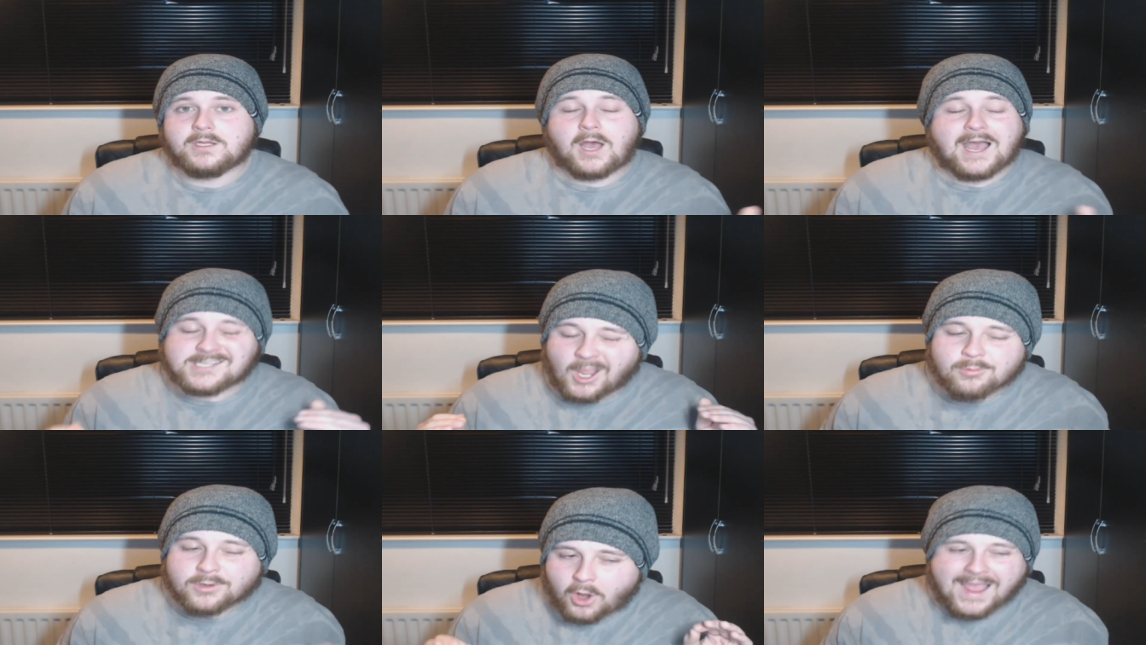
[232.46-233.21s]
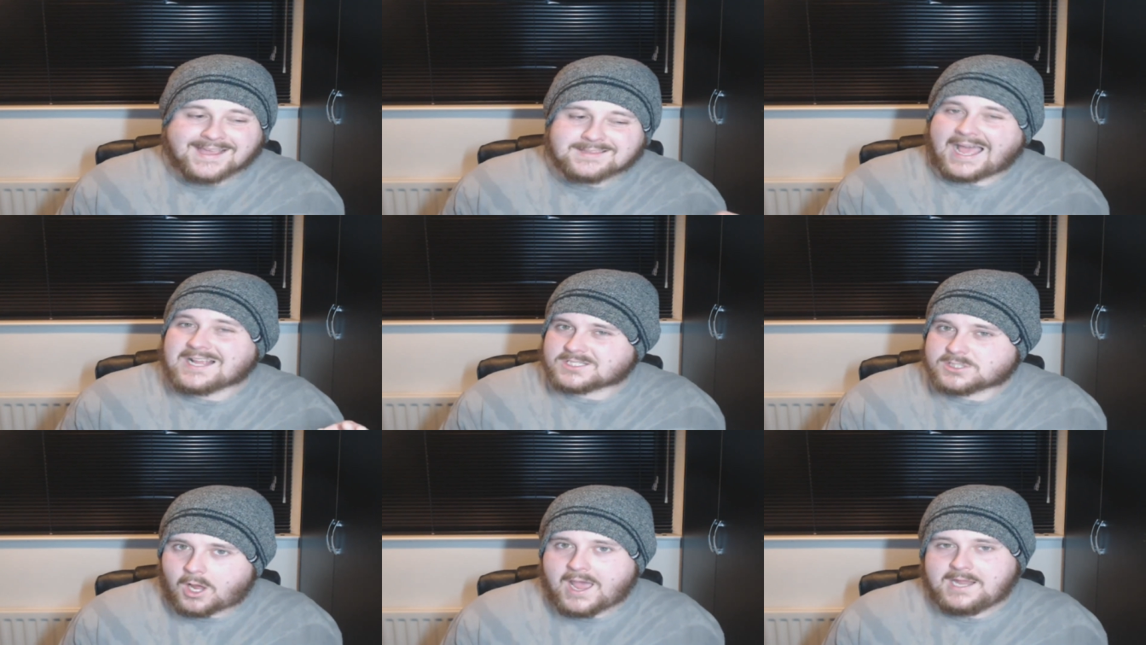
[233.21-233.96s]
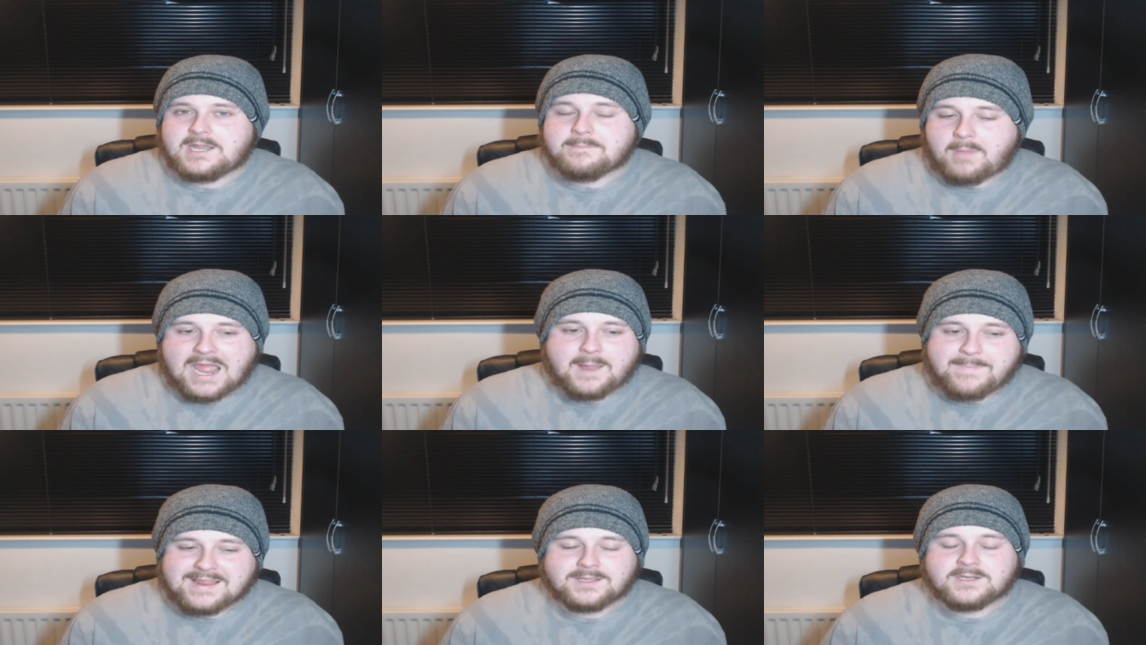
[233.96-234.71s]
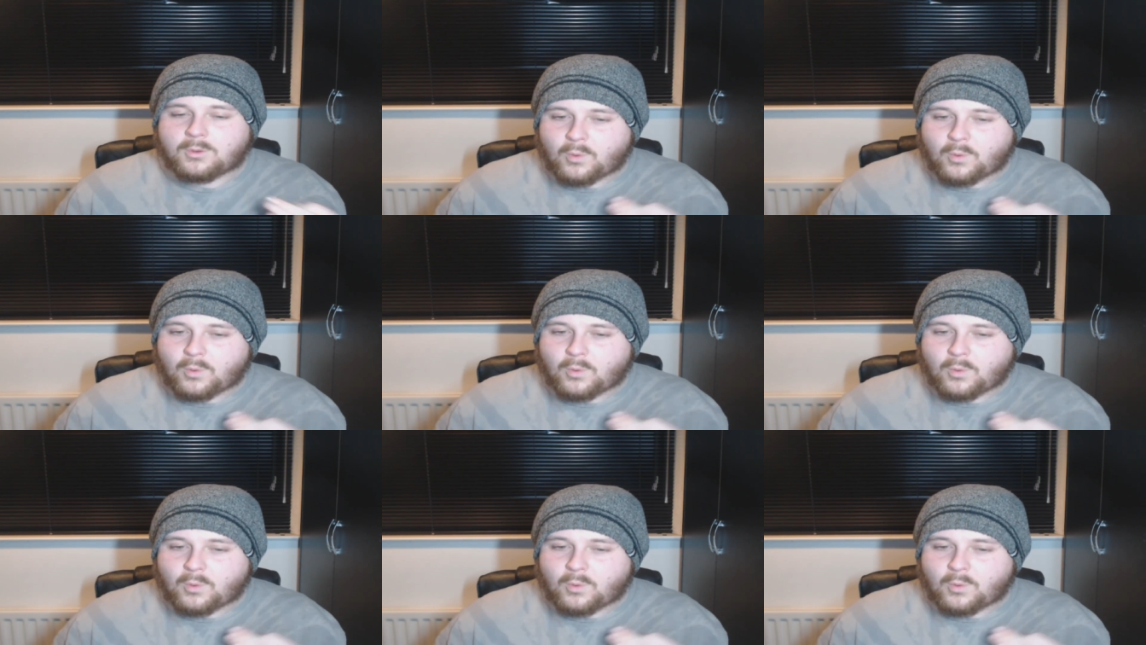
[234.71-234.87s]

I don't like that sign, in my opinion,